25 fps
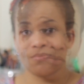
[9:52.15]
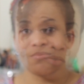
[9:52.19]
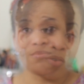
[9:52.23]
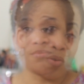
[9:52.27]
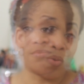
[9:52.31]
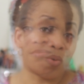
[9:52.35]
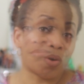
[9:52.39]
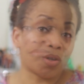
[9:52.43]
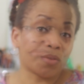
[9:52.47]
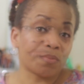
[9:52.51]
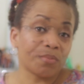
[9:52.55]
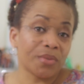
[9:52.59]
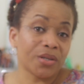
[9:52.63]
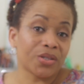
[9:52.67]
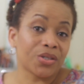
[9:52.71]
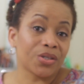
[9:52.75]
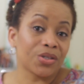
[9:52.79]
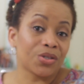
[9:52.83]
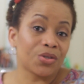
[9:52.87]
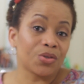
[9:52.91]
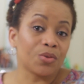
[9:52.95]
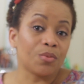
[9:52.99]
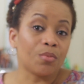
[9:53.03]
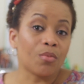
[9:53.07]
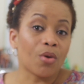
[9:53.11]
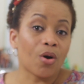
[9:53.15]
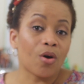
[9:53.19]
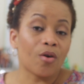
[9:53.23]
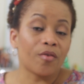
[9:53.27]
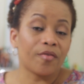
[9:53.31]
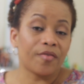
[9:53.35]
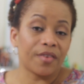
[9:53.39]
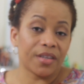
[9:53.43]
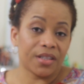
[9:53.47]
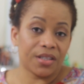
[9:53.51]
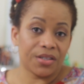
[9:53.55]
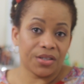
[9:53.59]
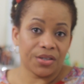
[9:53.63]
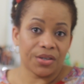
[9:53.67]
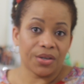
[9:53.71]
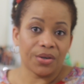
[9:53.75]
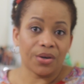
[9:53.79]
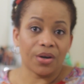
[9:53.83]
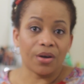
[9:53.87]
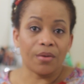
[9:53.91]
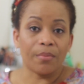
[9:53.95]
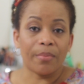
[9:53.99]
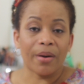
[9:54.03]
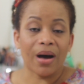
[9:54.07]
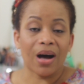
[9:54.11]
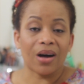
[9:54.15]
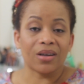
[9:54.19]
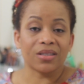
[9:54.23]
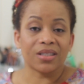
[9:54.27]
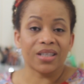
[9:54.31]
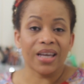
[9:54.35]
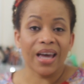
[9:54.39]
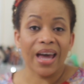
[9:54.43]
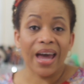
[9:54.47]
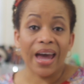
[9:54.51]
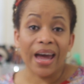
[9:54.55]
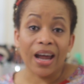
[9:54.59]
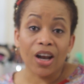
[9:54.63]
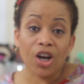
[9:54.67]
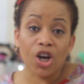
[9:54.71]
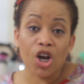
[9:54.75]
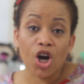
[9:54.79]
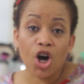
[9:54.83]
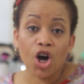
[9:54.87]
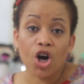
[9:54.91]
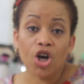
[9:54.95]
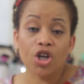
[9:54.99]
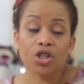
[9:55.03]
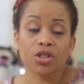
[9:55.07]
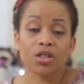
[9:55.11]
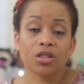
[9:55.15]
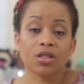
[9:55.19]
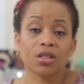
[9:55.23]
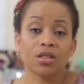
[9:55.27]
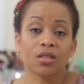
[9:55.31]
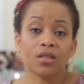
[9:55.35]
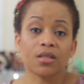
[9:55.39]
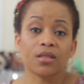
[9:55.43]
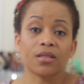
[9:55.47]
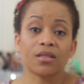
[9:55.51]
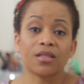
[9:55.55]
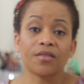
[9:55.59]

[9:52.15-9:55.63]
If you want me to do more video about hair loss,